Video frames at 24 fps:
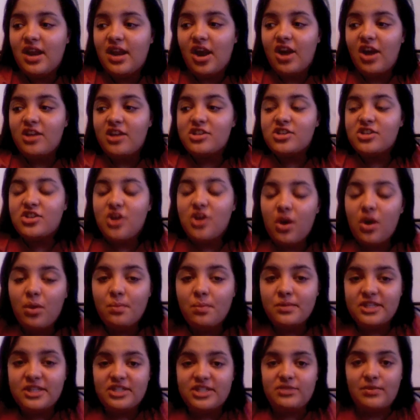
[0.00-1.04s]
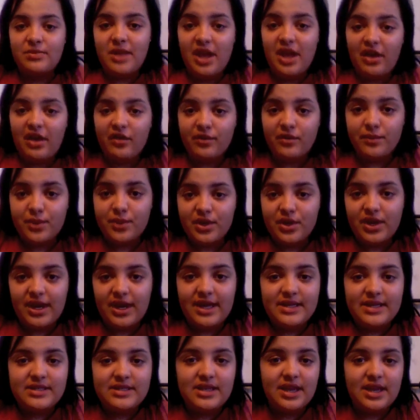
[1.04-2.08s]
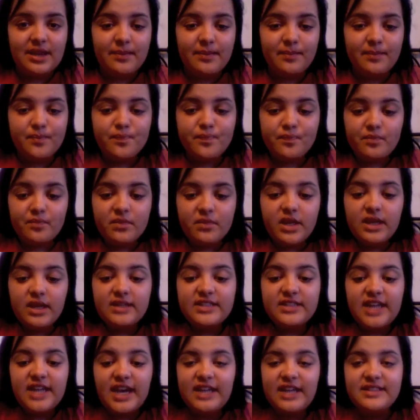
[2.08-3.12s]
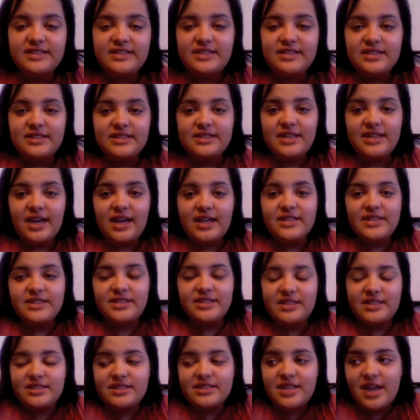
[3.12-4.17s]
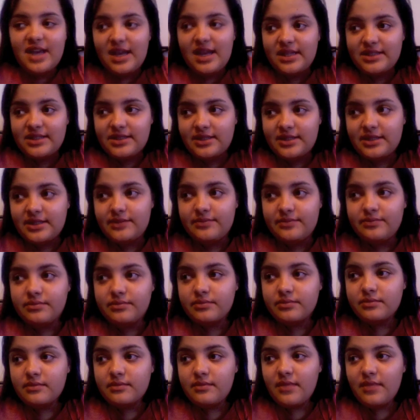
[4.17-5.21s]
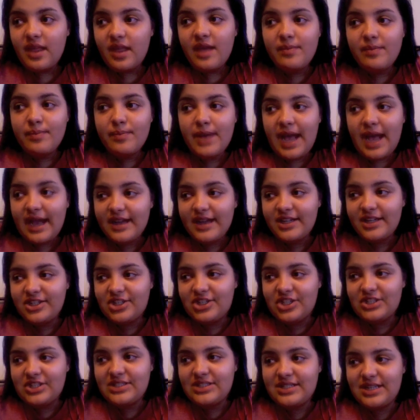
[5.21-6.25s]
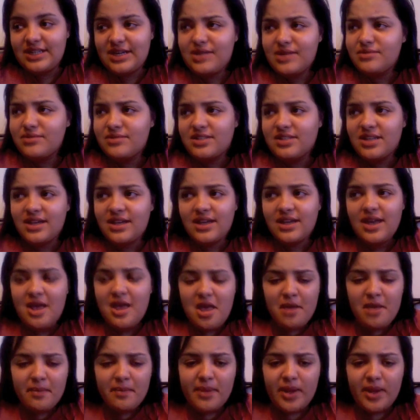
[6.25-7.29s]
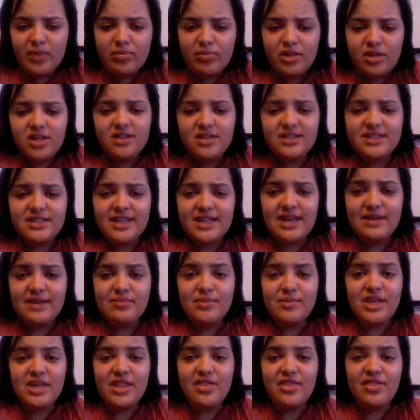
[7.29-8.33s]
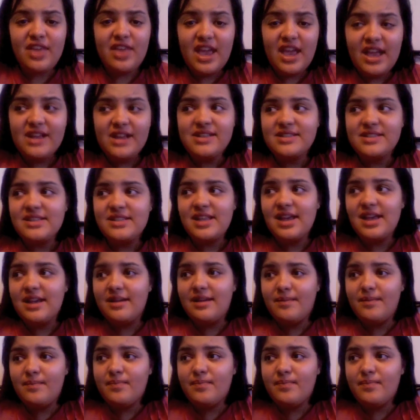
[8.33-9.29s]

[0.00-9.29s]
got so much mail from you guys, like, tons and tons and tons and packages. And I was like, people are sending me things, like,